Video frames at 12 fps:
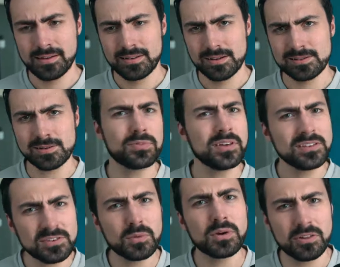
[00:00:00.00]
some things
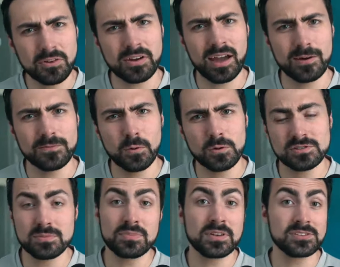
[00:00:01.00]
you want to look out for,
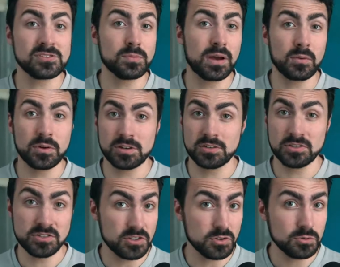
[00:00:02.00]
some things you might want to
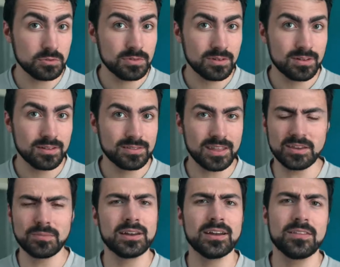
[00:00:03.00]
do that you
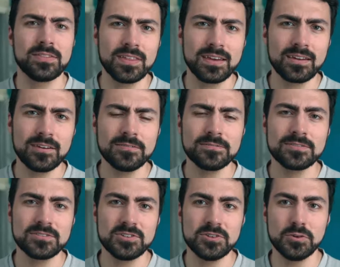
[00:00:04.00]
might not think of
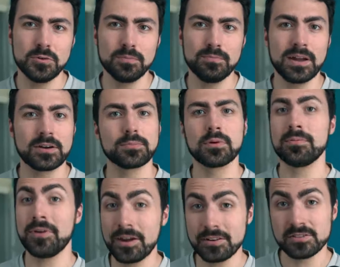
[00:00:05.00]
to better
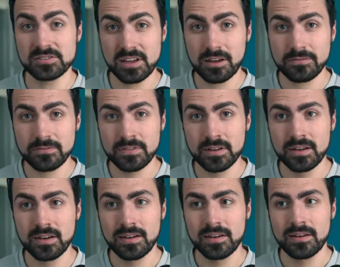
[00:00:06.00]
prepare yourself.
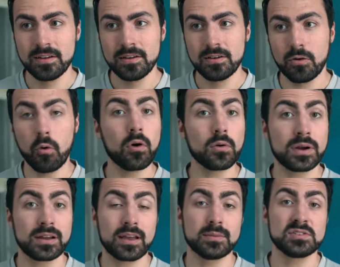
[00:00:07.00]
Or when
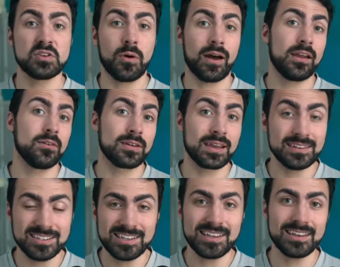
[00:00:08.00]
it comes to hiring a
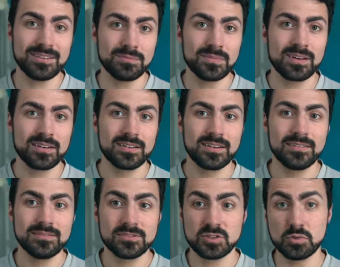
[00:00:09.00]
team
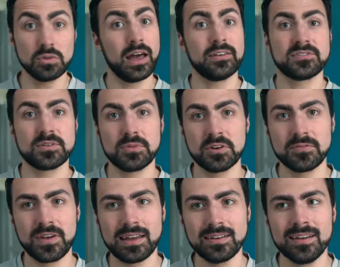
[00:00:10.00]
to live stream your
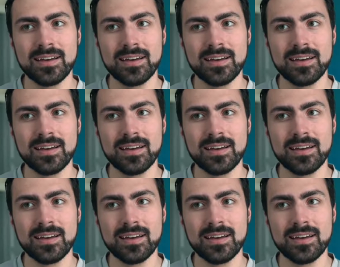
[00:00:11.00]
event,